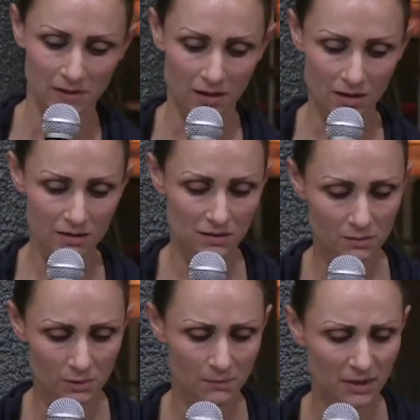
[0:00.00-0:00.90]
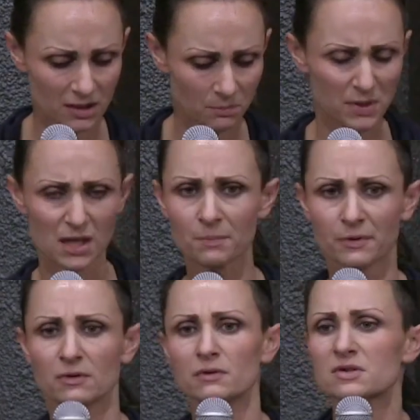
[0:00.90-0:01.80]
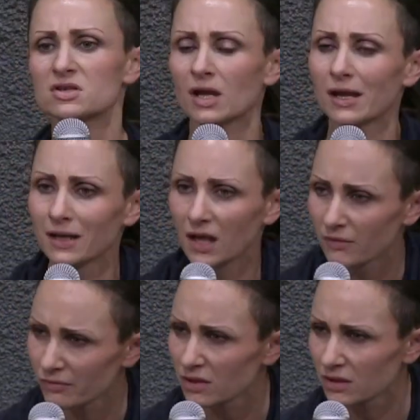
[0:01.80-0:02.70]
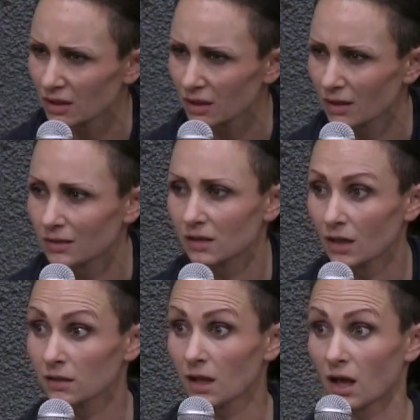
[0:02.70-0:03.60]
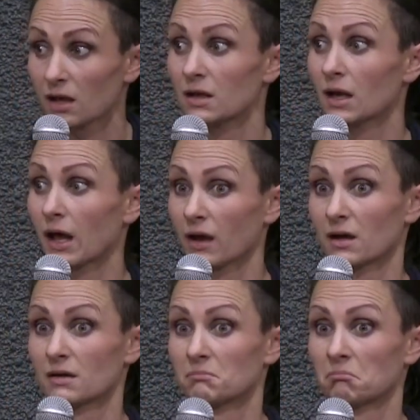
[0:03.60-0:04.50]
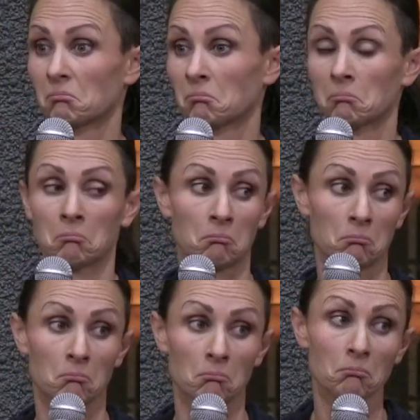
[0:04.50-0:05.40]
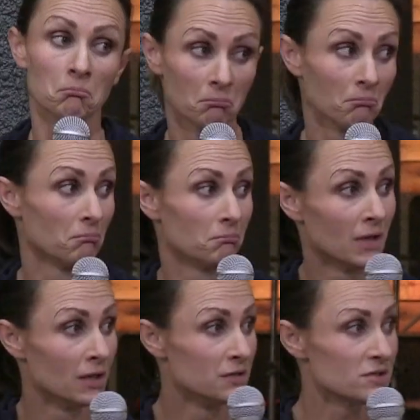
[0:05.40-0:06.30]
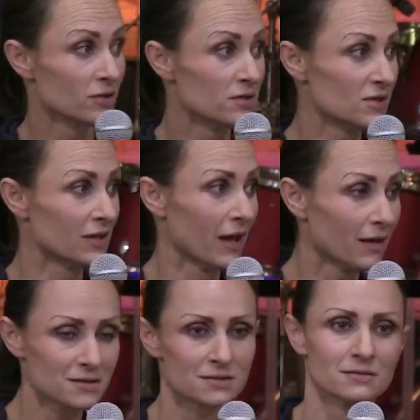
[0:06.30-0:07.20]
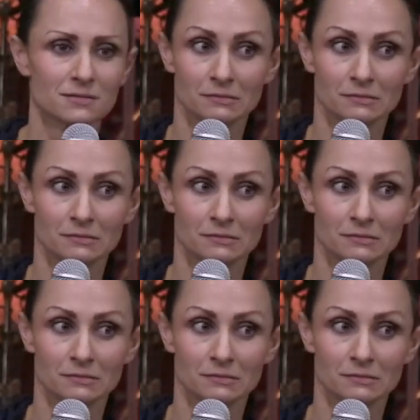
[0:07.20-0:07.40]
Yeah, and then what about the people shared everything and none had lack? Hmm? Church in Acts.